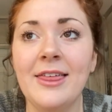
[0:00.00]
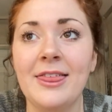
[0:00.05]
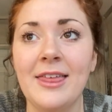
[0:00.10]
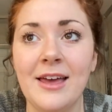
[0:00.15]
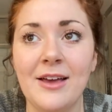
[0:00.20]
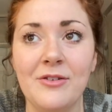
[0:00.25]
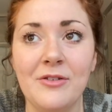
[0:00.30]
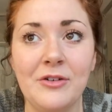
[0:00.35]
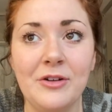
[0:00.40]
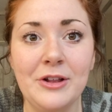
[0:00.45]

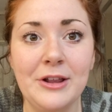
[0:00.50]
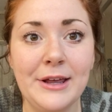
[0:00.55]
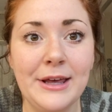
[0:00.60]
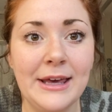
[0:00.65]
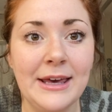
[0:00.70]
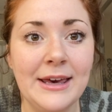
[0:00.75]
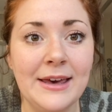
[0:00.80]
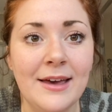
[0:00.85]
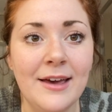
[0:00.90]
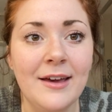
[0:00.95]

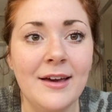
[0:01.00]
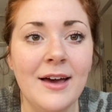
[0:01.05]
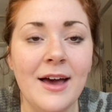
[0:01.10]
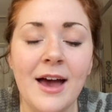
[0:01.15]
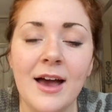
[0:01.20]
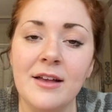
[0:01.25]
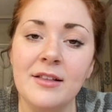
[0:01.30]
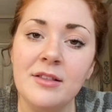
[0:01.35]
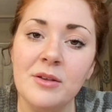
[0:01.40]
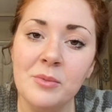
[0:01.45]
Thankfully,
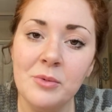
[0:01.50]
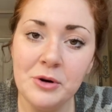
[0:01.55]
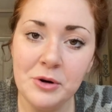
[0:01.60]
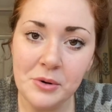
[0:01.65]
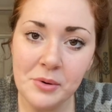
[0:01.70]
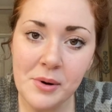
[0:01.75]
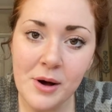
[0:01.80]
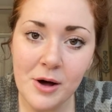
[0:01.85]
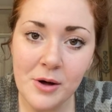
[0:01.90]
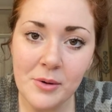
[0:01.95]
I had someone
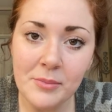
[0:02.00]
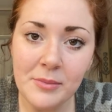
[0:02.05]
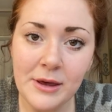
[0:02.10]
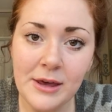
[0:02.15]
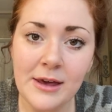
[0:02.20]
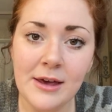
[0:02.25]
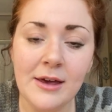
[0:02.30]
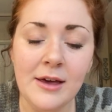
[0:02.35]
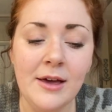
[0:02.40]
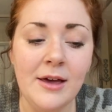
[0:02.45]
who helped
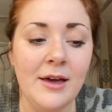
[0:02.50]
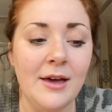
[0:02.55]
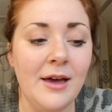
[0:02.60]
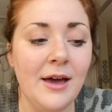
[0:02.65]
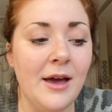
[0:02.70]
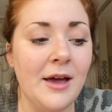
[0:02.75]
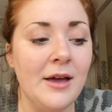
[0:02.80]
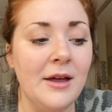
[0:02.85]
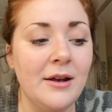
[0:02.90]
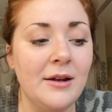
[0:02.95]
me
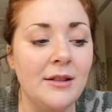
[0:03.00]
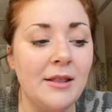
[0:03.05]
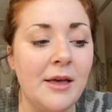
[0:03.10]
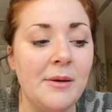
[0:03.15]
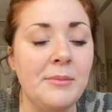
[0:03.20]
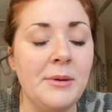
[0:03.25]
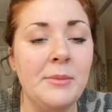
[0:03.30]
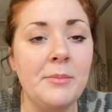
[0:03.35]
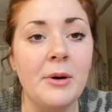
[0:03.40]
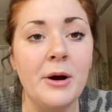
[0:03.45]
and
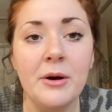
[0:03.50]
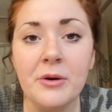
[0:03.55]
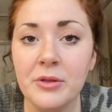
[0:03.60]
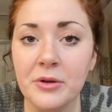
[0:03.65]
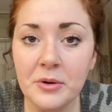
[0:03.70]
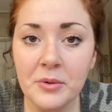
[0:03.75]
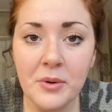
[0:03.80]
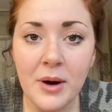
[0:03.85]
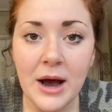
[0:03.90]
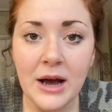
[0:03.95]
let me borrow
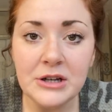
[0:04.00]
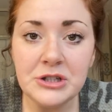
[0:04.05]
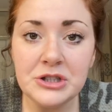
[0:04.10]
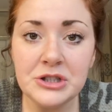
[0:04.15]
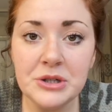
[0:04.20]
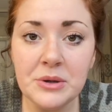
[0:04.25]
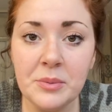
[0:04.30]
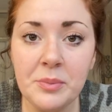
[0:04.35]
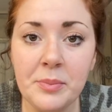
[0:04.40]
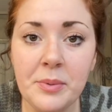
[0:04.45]
their watch.